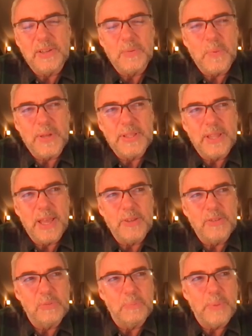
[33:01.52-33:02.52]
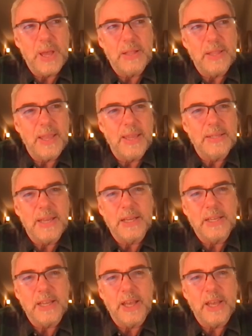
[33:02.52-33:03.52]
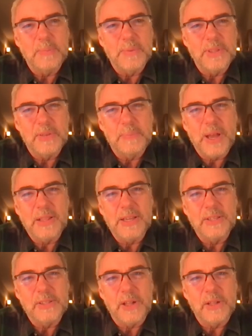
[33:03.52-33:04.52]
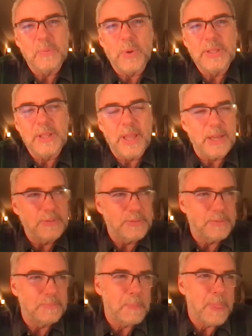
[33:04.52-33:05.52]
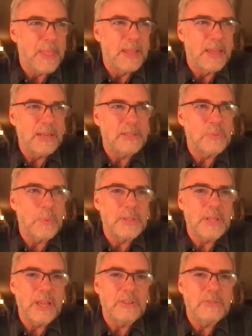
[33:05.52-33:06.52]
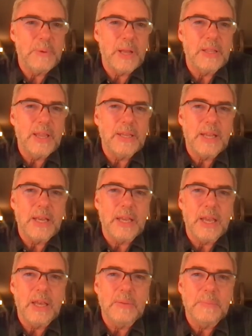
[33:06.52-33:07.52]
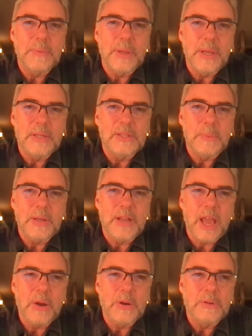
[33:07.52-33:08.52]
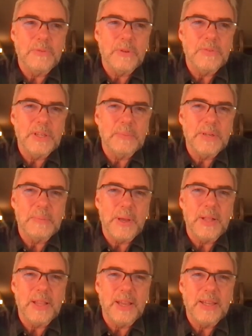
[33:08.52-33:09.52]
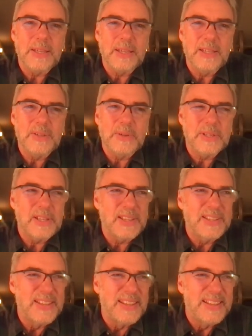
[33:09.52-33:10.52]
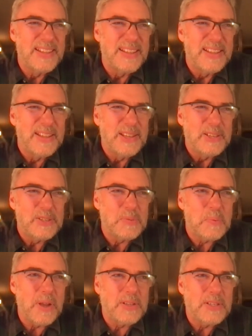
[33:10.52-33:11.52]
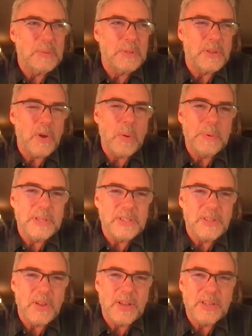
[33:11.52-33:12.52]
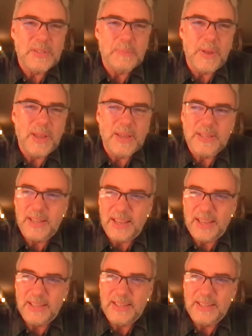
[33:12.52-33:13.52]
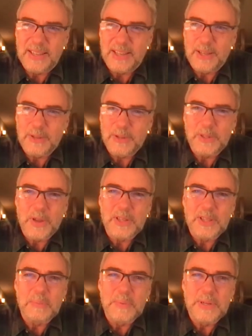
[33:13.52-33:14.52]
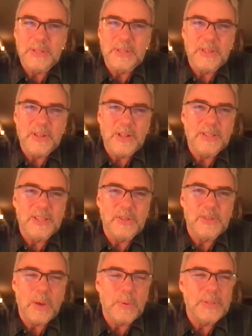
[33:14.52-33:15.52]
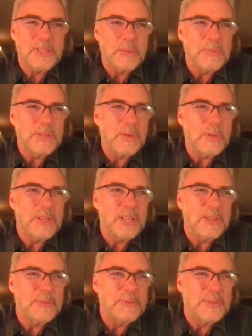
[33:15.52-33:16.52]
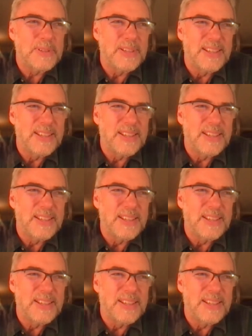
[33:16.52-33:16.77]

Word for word: it at onelifeballet.com. The ballet One... is called One Life. Okay. And it's onelifeballet.com and it's about an hour and 15 minute ballet and you can uh, just watch it but the opening song is mine and another song in the middle called There's Always Something You Can Give.